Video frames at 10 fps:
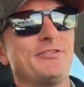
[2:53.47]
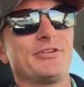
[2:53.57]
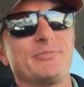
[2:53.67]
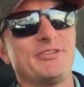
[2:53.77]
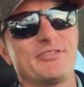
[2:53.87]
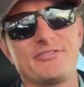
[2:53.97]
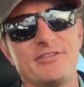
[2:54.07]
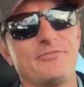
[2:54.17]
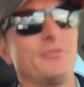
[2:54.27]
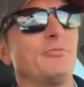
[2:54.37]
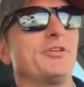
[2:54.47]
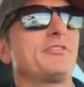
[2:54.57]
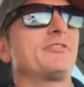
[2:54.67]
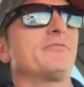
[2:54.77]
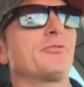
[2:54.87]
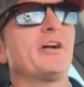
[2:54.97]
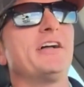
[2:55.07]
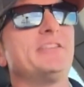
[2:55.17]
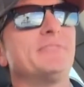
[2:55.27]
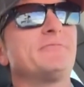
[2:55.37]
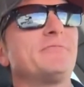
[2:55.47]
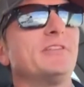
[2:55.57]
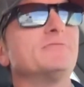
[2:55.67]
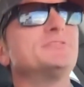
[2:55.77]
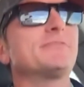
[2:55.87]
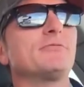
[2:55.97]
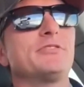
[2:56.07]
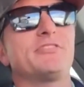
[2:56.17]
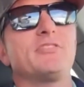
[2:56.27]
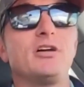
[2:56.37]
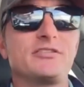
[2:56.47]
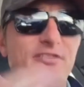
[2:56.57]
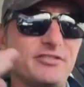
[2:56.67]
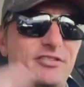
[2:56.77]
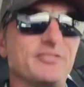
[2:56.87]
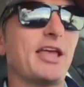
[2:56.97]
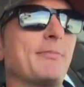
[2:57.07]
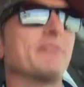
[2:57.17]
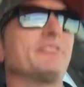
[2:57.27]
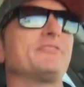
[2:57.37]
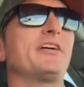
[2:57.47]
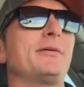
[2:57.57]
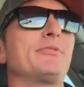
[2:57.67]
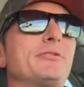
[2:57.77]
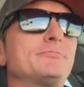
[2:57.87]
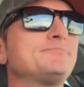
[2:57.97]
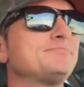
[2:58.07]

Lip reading: You can be successful with a variety of different ones as long as it's the same every time, though.